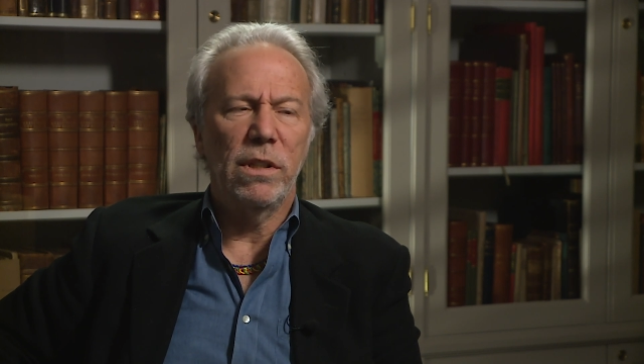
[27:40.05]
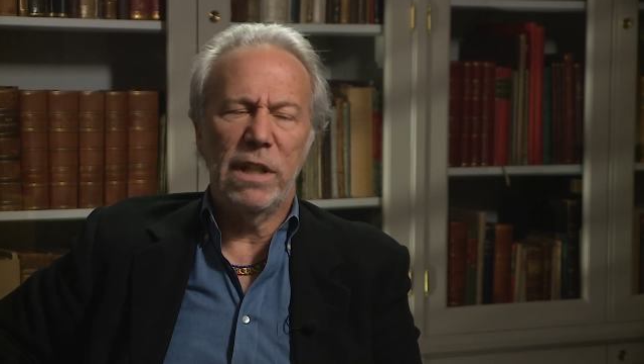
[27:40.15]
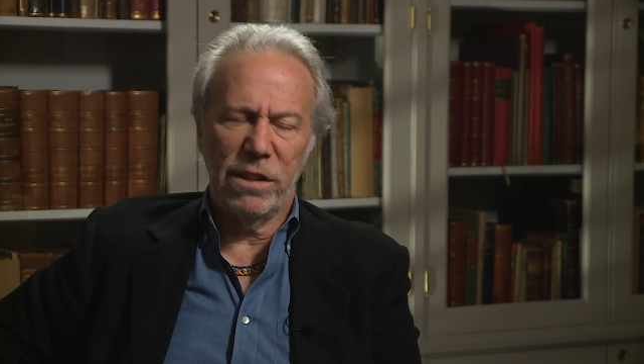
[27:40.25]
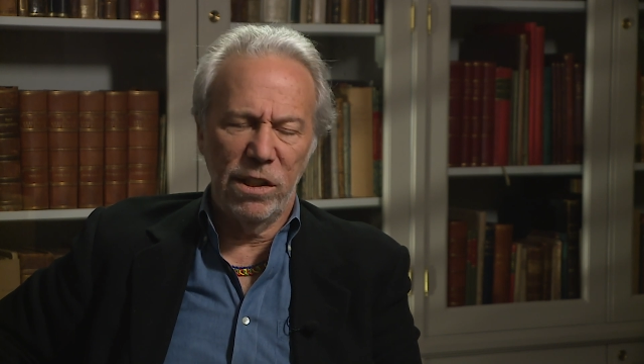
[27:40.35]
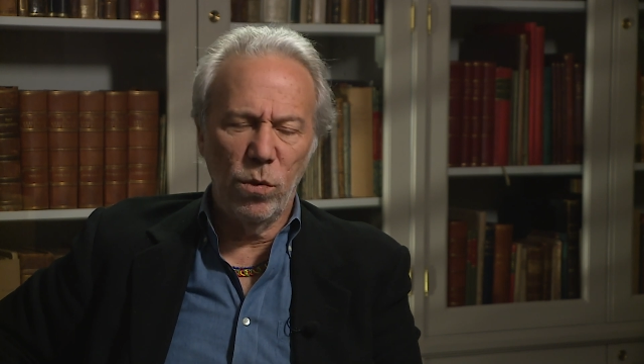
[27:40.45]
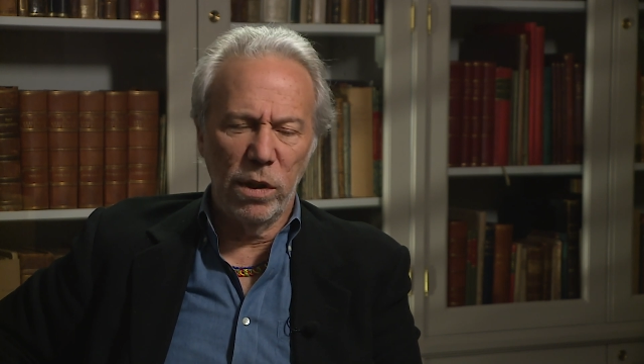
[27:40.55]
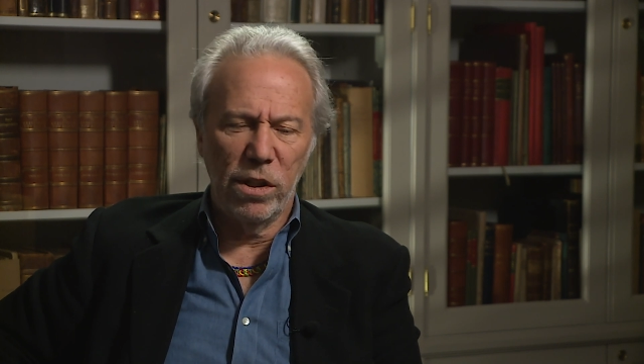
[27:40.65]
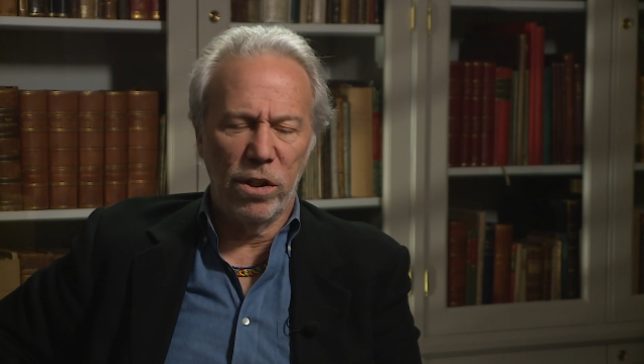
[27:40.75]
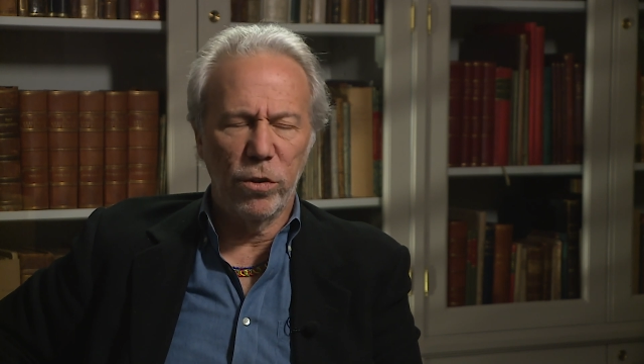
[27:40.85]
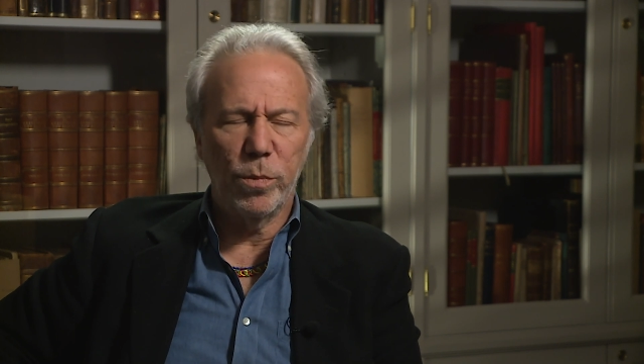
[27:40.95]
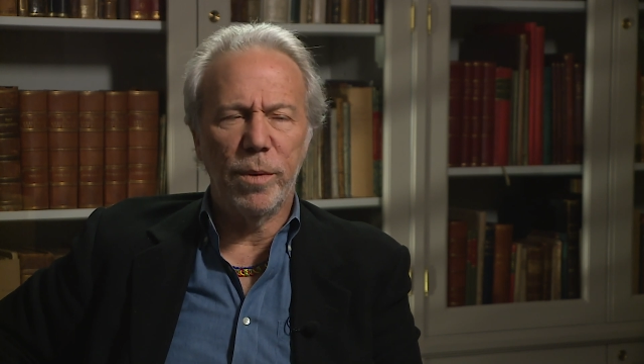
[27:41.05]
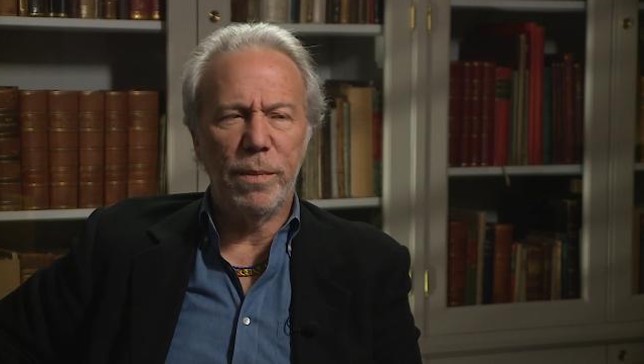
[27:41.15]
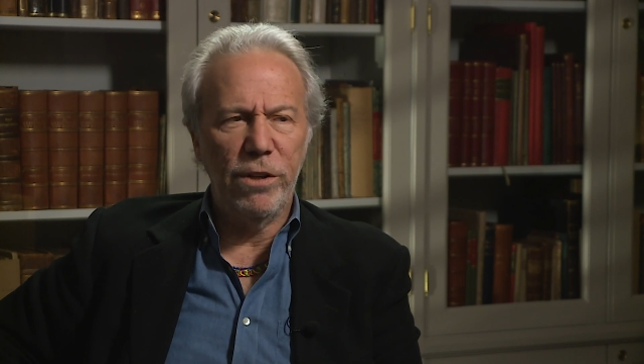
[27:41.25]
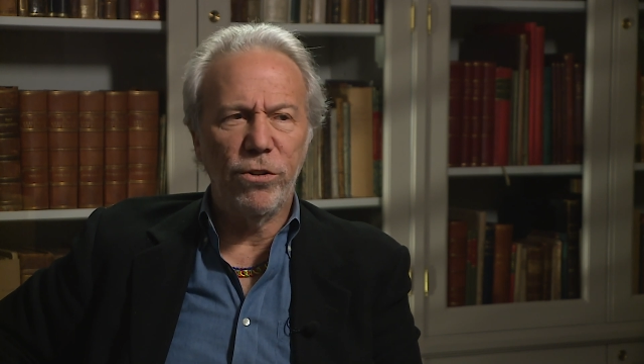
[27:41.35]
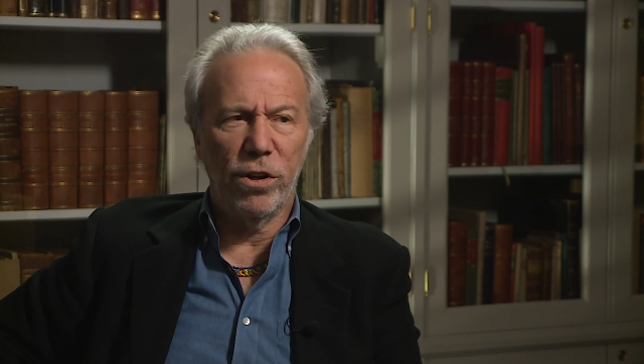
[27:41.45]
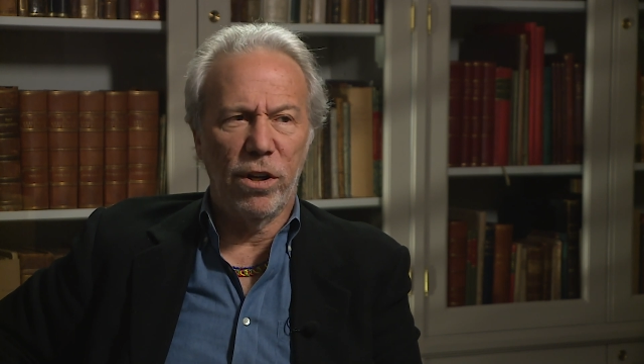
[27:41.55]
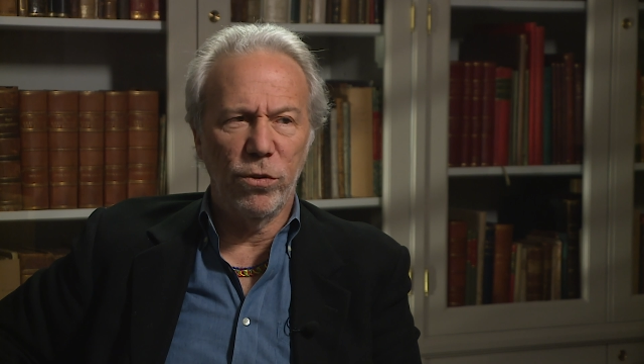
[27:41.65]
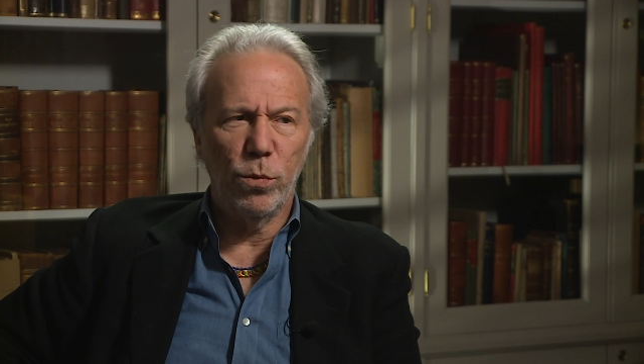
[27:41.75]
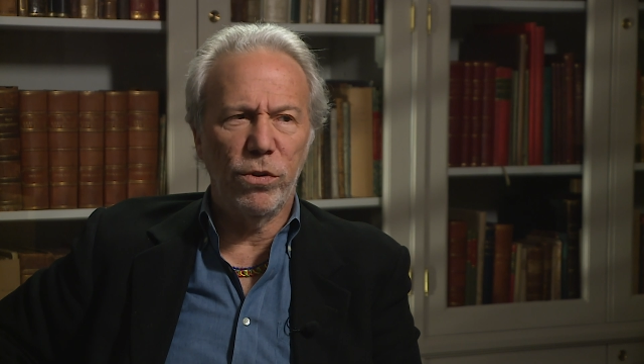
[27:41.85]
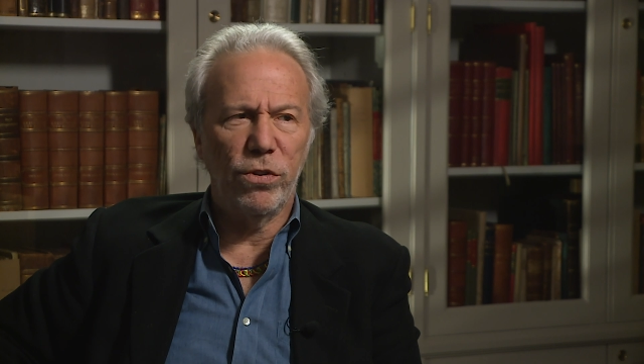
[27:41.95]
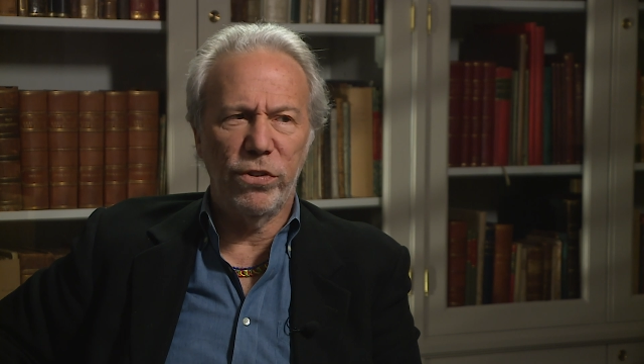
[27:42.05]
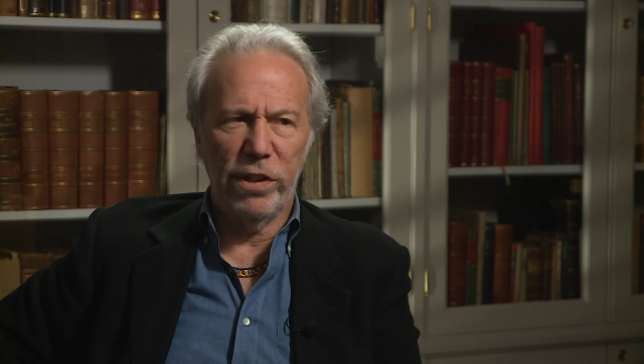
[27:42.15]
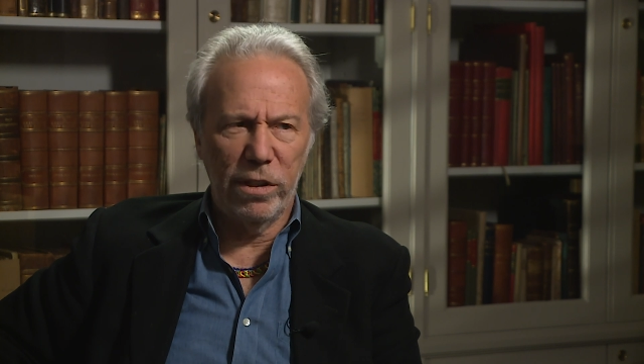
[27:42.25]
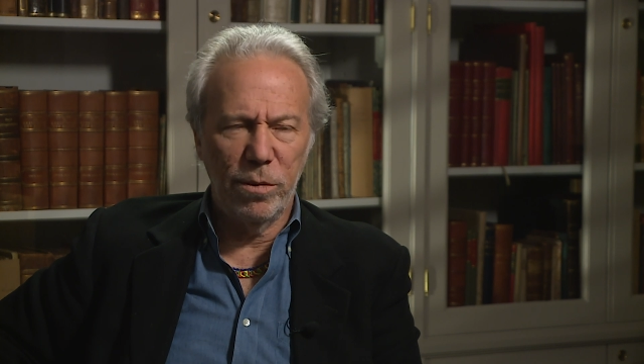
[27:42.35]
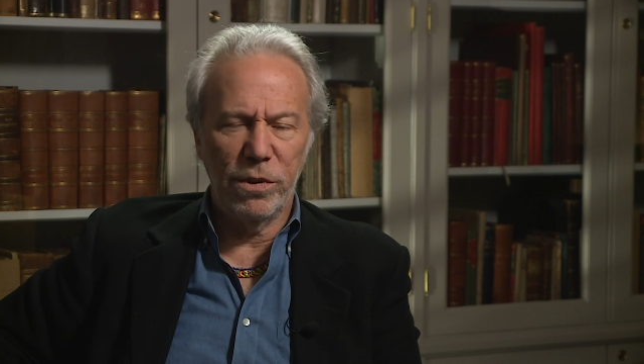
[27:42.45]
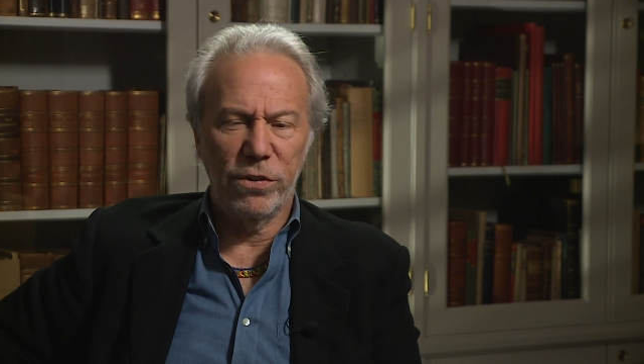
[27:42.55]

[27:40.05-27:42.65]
not the only cause, but a major cause, which is seldom